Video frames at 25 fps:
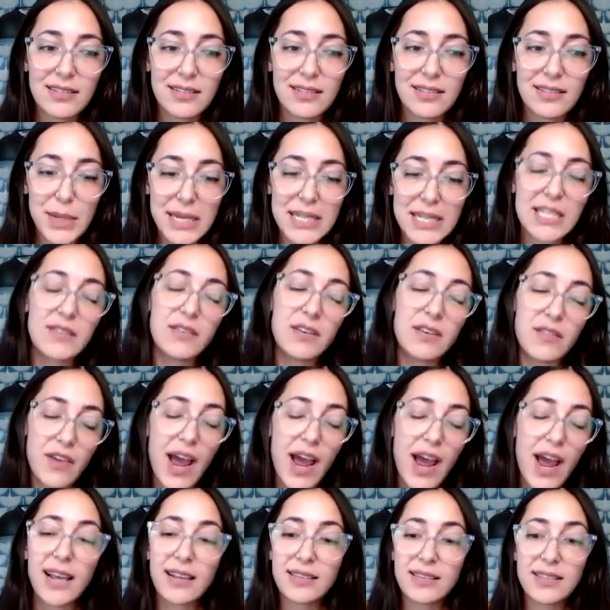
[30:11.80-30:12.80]
piece of
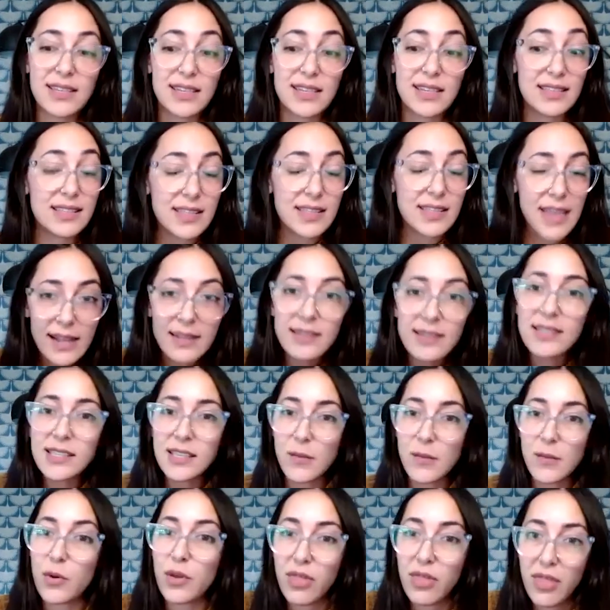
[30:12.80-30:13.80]
advice to send
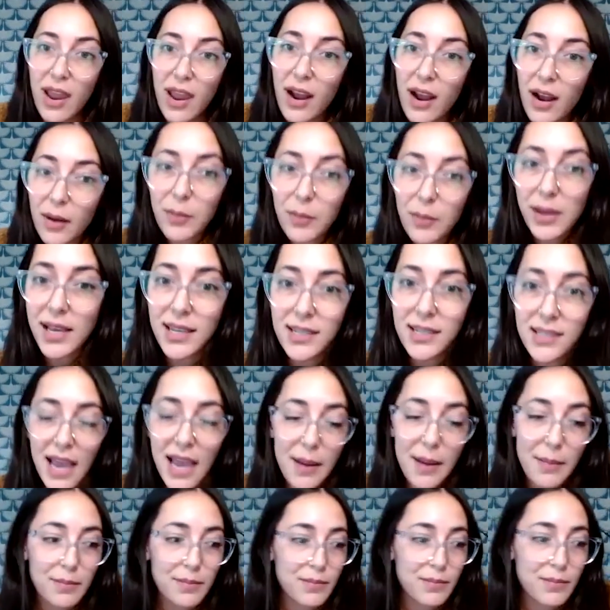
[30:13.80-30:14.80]
someone there, because
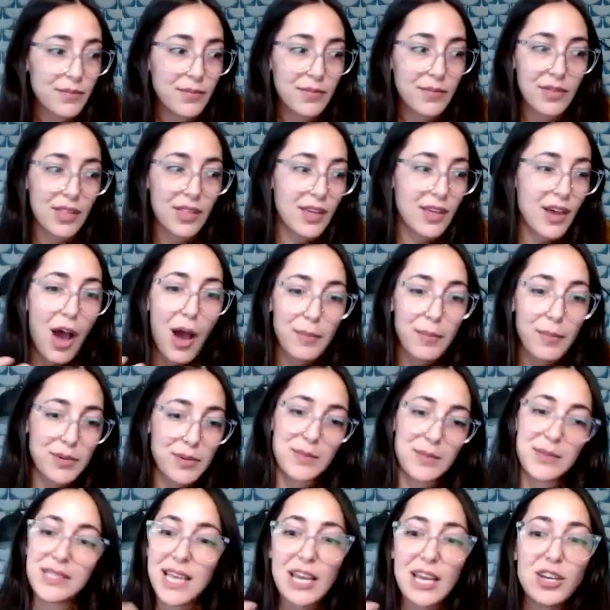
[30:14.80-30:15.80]
I'm the
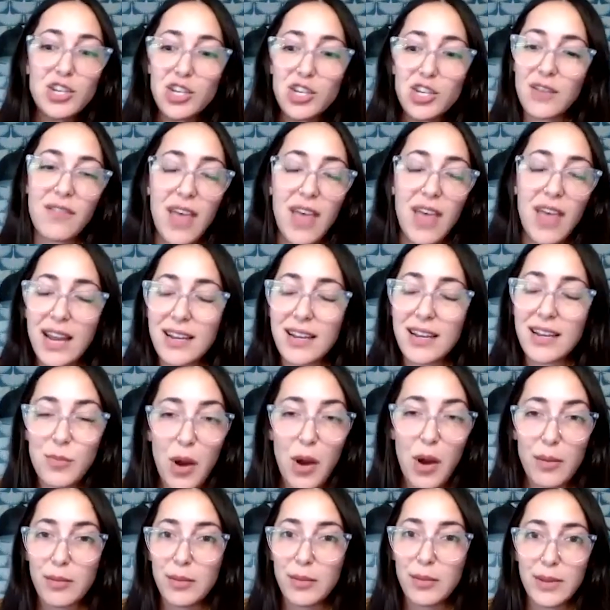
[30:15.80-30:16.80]
optimization of that is
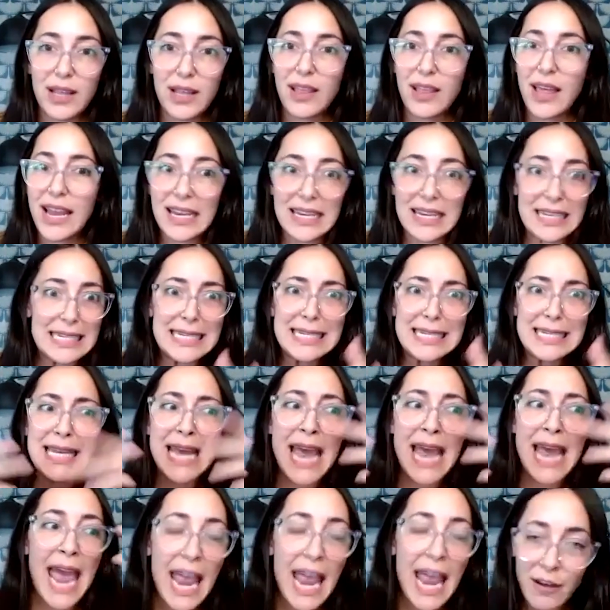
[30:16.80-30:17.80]
probably like
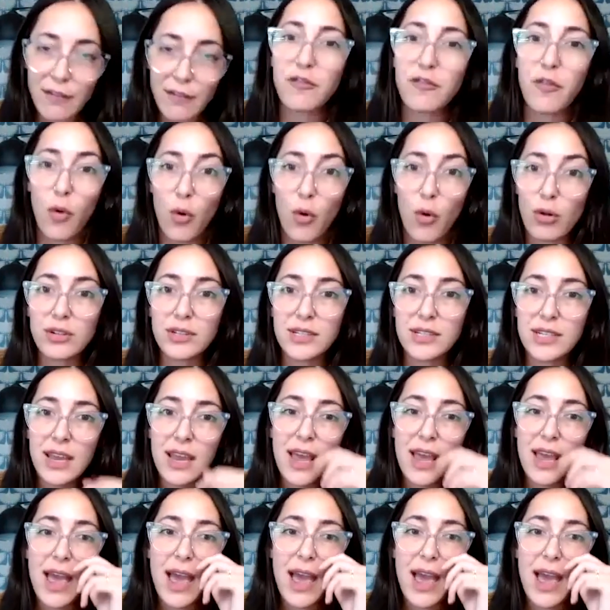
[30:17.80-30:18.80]
tenfold.
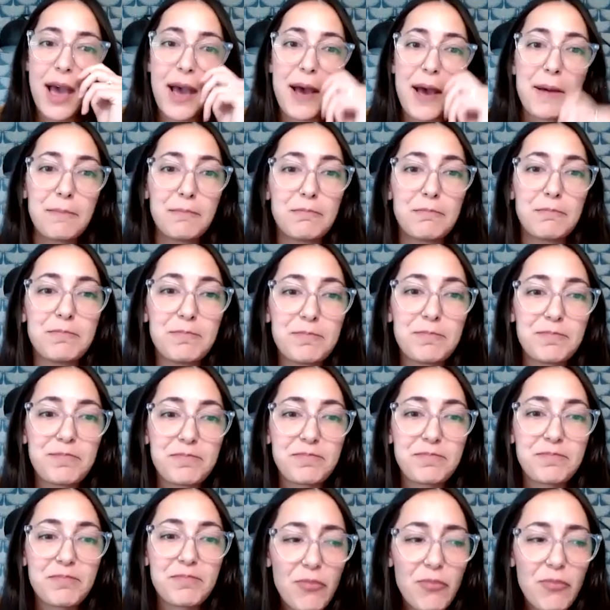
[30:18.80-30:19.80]
Um,
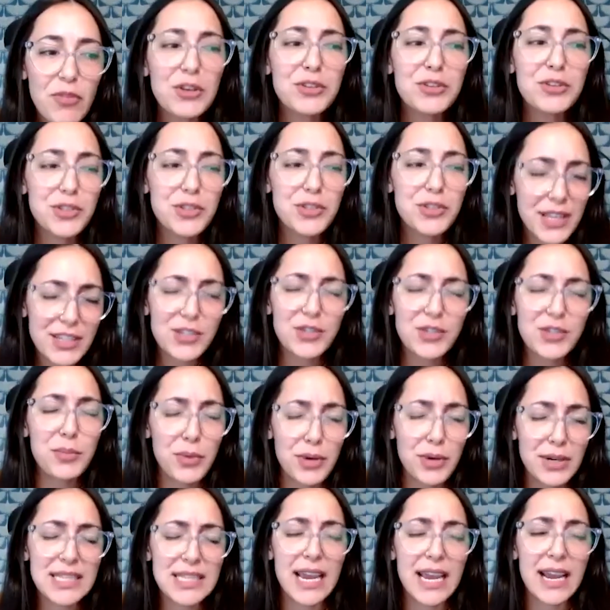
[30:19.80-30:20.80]
so that's
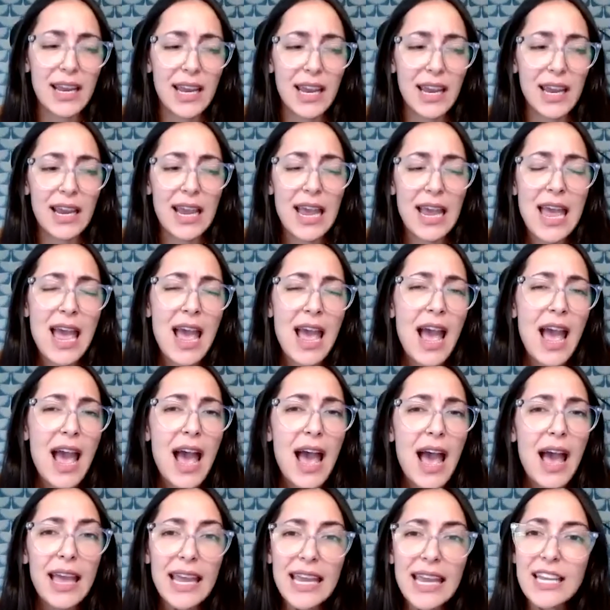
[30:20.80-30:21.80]
super exciting.
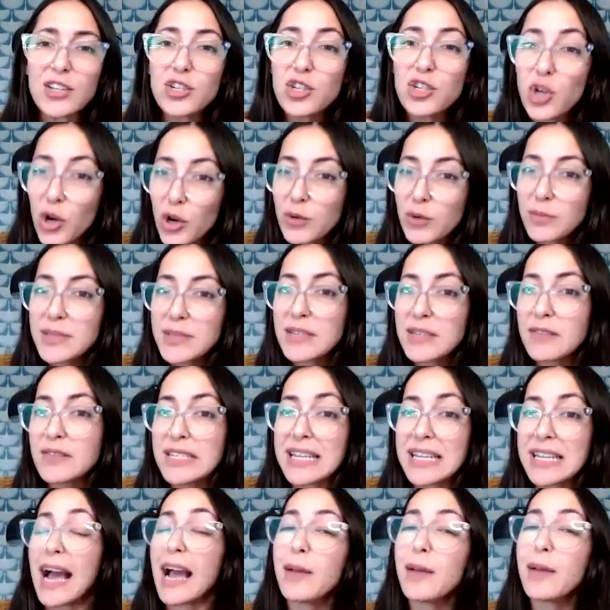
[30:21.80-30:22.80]
Uh, in terms of
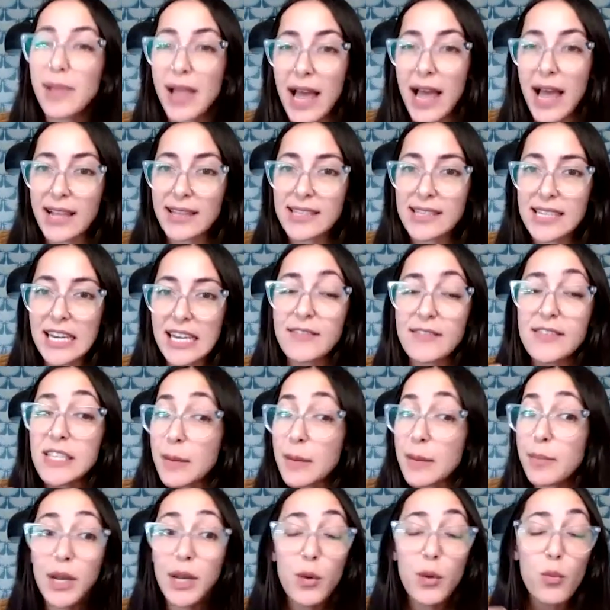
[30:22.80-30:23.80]
timelines, like if
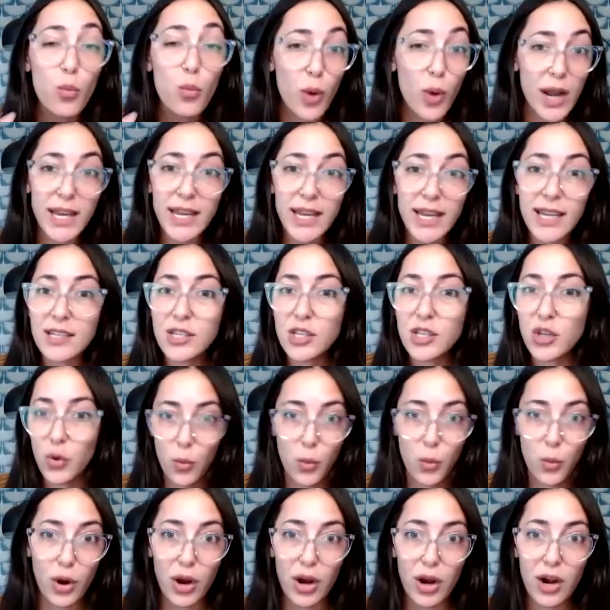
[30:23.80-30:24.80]
somebody wanted to
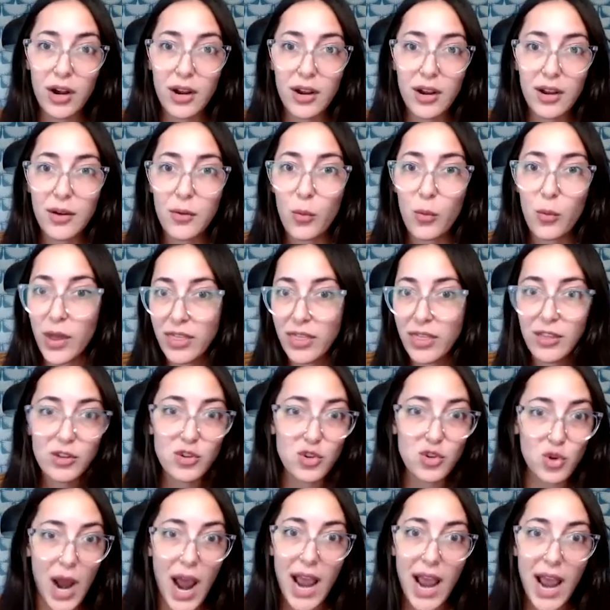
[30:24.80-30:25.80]
work with a
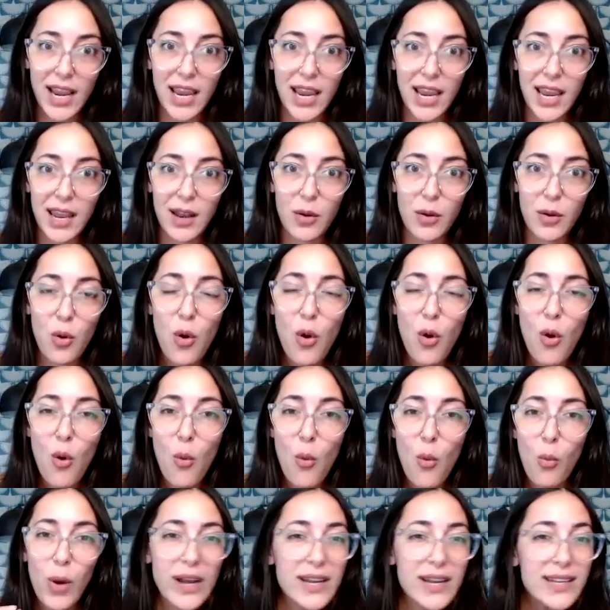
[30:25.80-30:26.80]
Dragon,
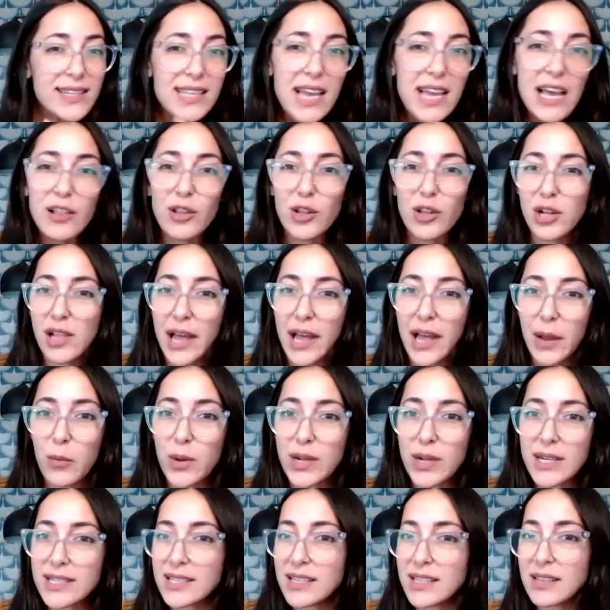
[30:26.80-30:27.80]
what does that look like?
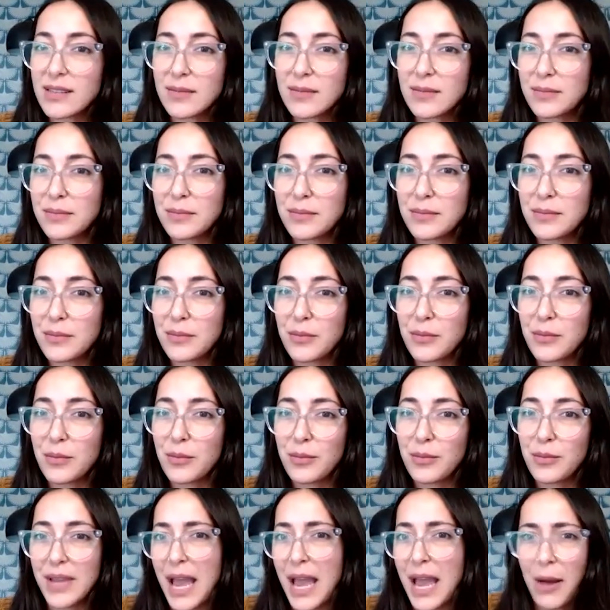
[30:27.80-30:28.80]
What is,
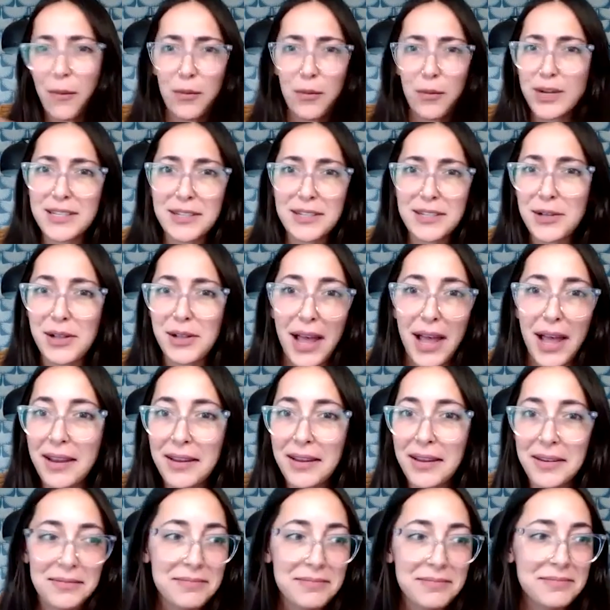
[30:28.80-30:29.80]
yeah, what does it look like?